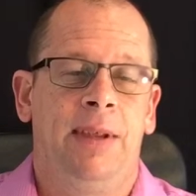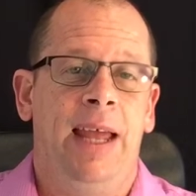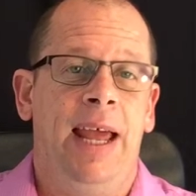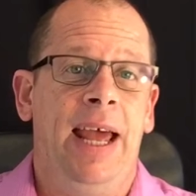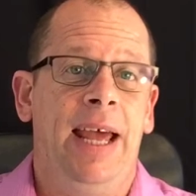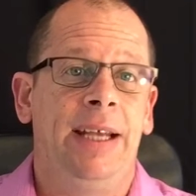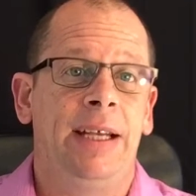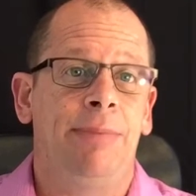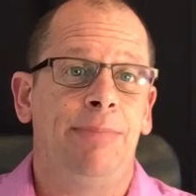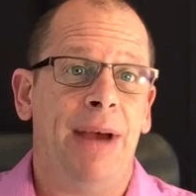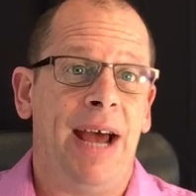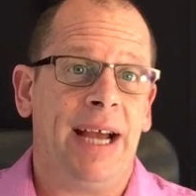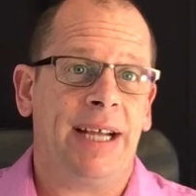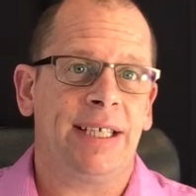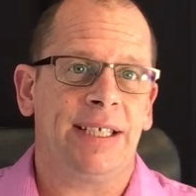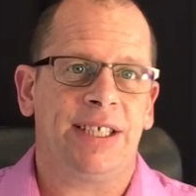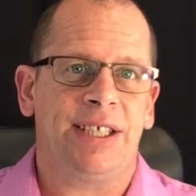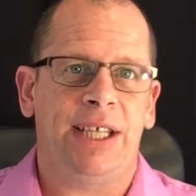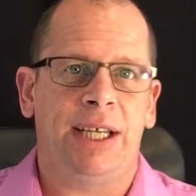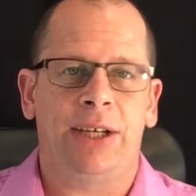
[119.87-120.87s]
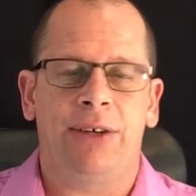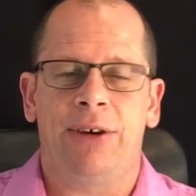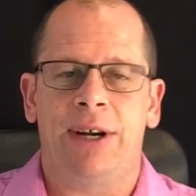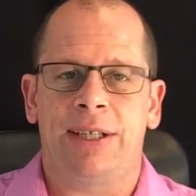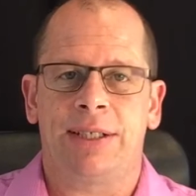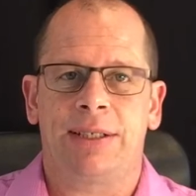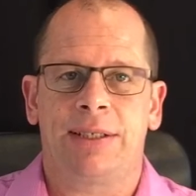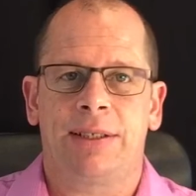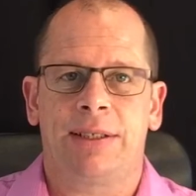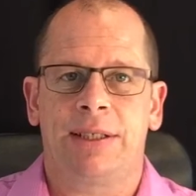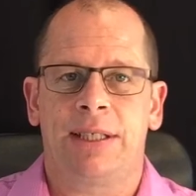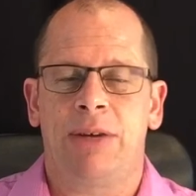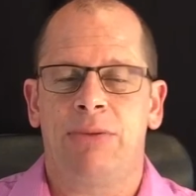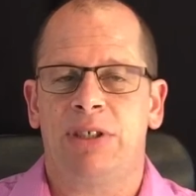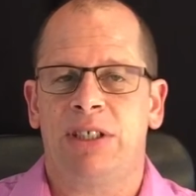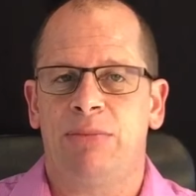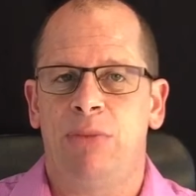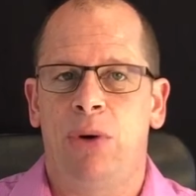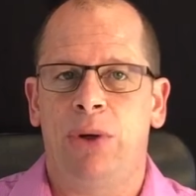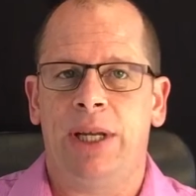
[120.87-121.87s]
And a pack of cigarettes because I
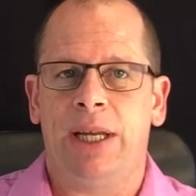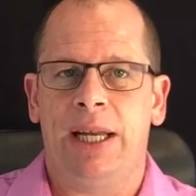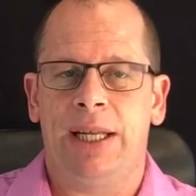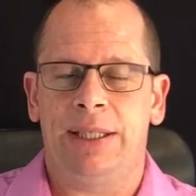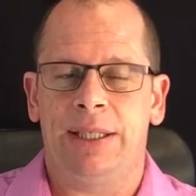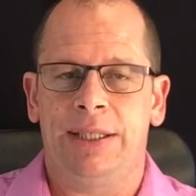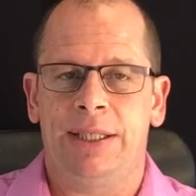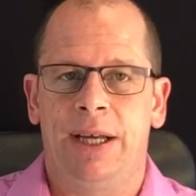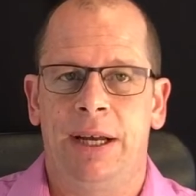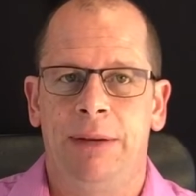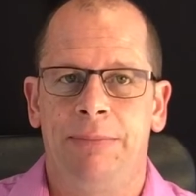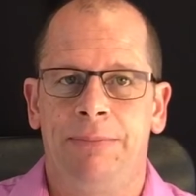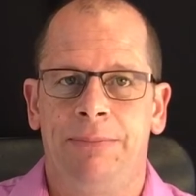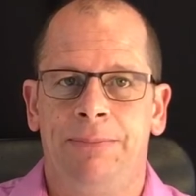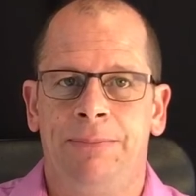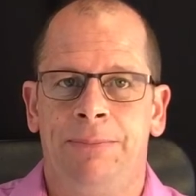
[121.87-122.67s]
was smoking at the time.